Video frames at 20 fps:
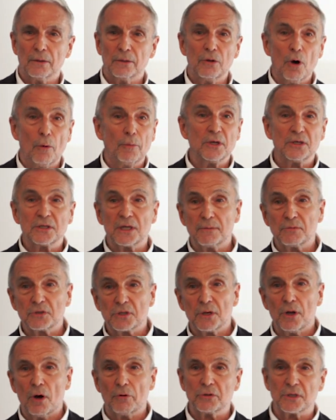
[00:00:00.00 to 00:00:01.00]
nobody seems
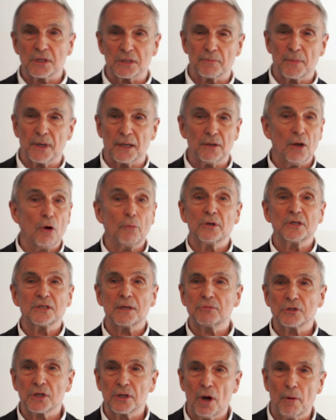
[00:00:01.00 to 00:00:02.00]
to notice me, nobody
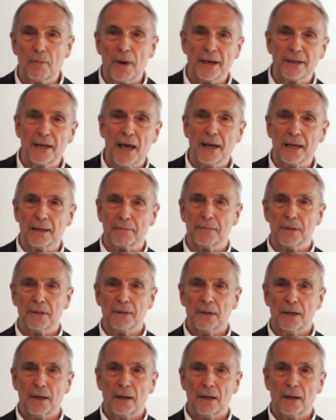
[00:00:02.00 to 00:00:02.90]
seems to know my name.